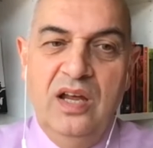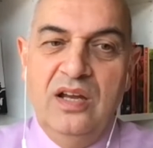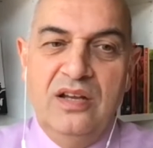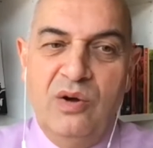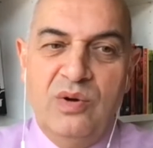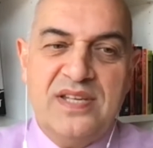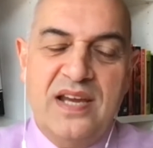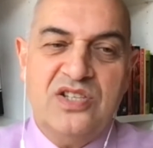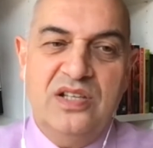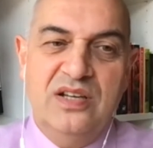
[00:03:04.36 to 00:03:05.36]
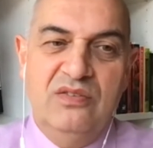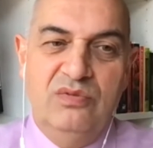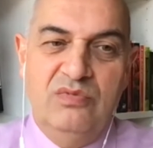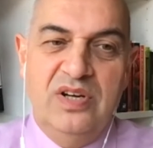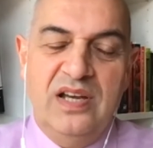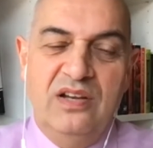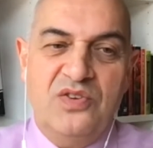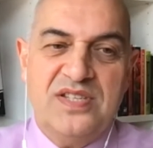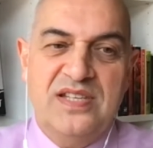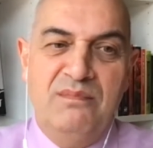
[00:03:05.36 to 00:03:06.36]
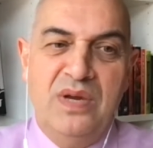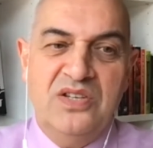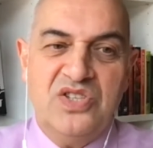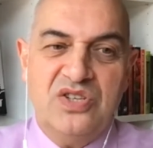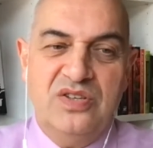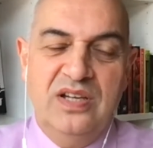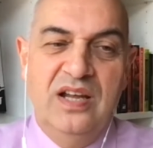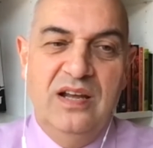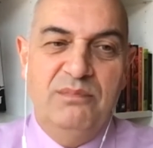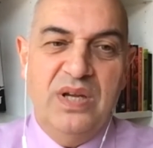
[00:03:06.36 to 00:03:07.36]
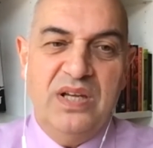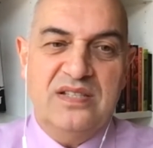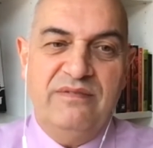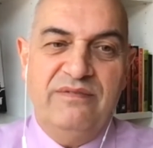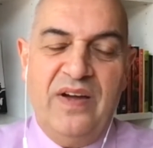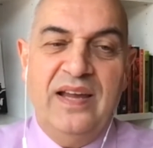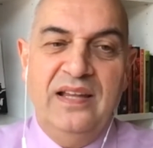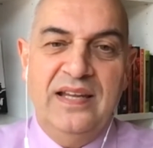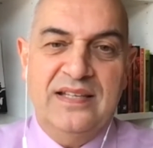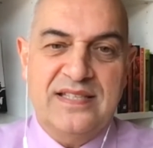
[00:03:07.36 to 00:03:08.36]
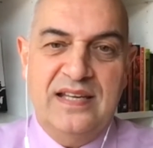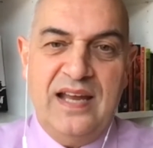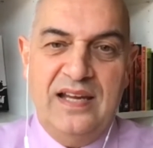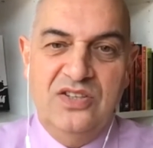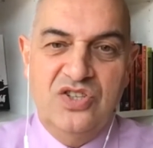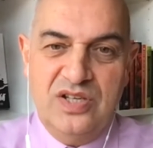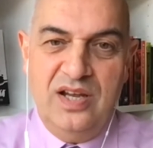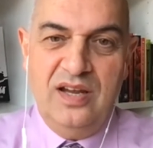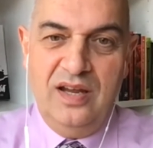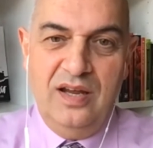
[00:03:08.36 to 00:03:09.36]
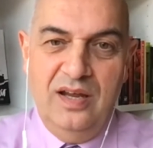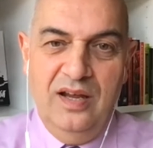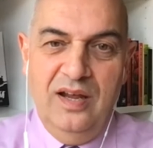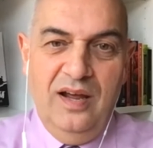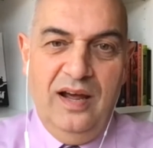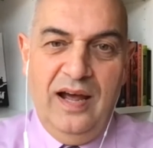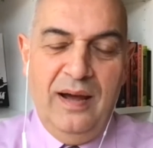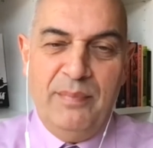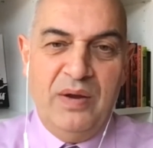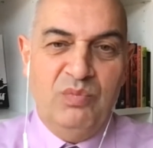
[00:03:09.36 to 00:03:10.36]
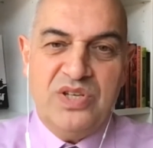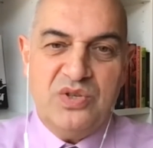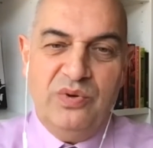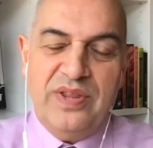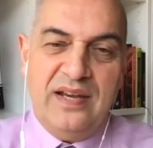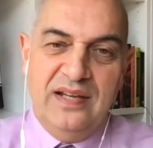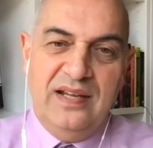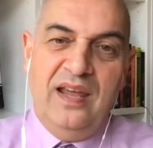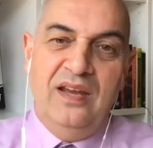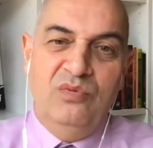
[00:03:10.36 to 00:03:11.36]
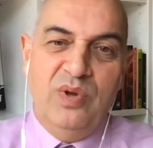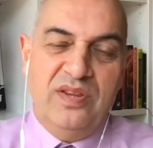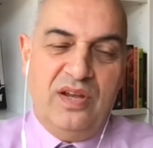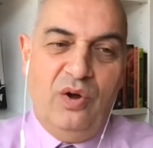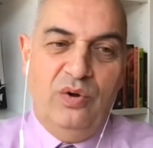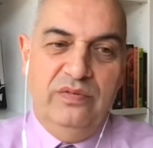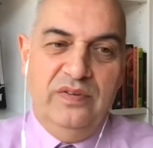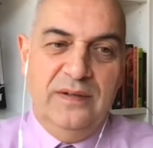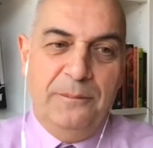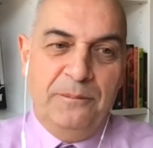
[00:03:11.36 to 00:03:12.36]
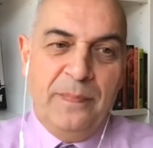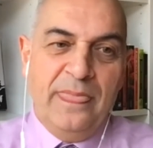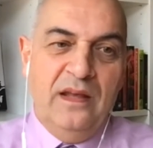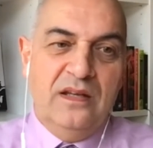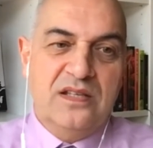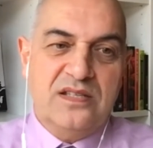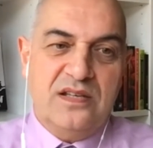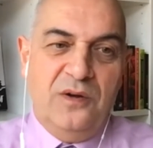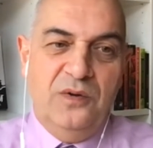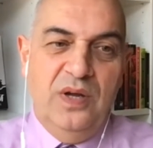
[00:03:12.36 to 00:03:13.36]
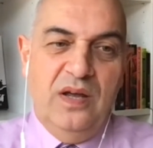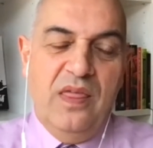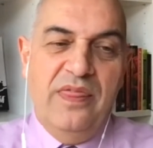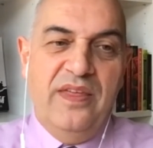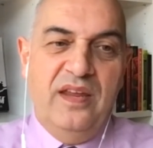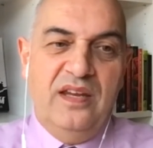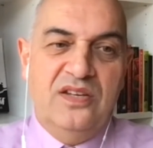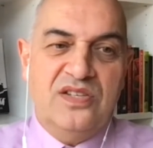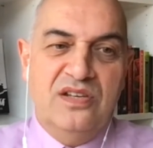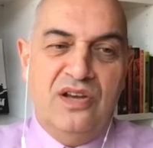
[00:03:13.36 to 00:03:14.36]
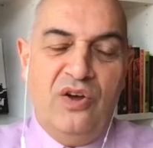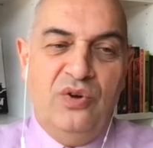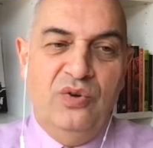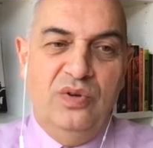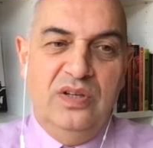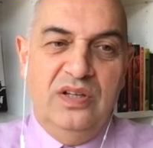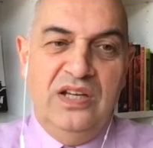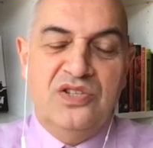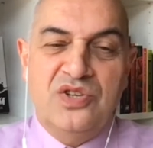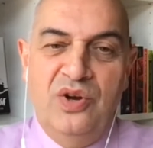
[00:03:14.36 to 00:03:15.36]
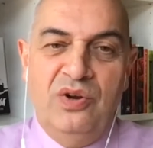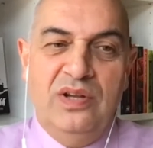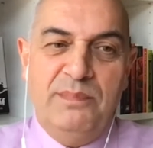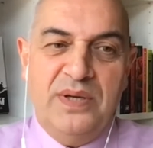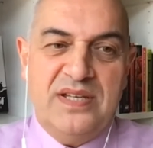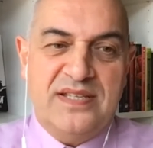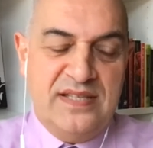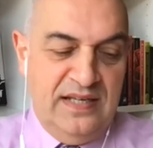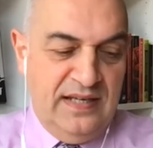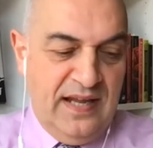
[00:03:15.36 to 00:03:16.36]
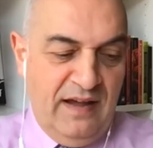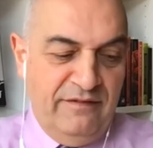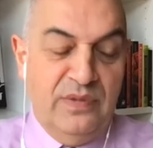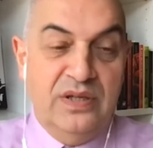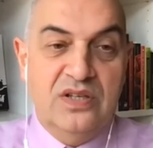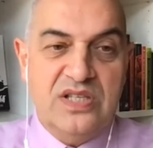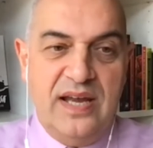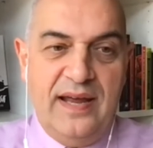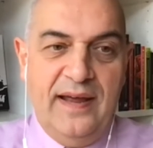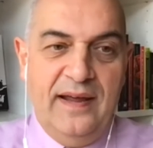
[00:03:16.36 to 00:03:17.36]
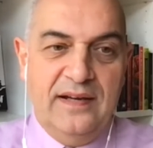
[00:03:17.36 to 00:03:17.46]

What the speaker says: No one's actually really lost their ministry because of failings in aged care. And we saw that again with COVID. So there is no internal impetus in government to act.